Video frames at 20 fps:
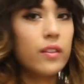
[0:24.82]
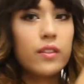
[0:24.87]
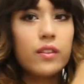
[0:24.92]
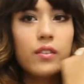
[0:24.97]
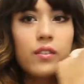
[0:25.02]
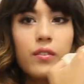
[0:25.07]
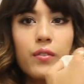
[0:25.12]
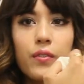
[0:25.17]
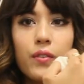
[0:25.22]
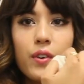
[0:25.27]

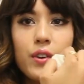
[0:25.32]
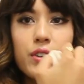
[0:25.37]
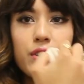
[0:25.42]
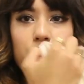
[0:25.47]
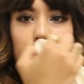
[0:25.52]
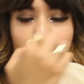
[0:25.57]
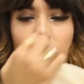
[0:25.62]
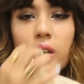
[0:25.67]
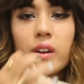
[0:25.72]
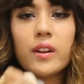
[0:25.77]
This
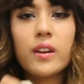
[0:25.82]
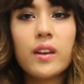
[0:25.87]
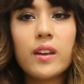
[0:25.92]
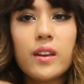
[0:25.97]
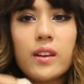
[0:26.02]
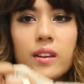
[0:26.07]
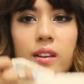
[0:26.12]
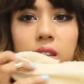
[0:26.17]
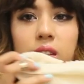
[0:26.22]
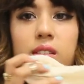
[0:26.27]
first one
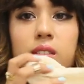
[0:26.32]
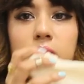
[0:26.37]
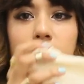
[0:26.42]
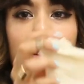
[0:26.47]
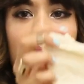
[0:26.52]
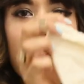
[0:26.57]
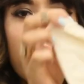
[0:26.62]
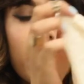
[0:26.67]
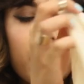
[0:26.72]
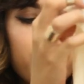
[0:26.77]

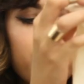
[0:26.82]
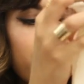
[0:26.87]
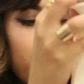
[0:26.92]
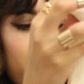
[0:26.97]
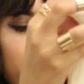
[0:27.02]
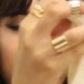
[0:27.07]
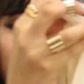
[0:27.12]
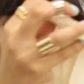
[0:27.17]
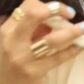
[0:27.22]
is um, from